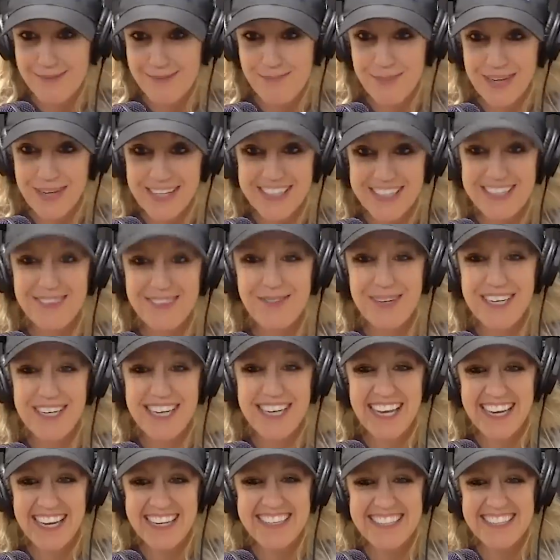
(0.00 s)
but we
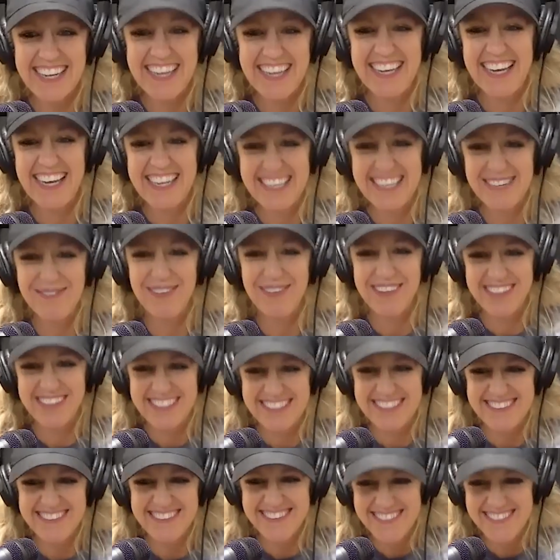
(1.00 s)
can't get any more
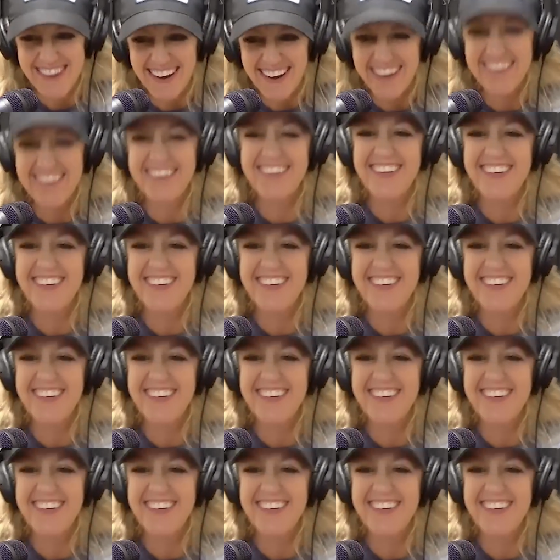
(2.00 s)
in stock.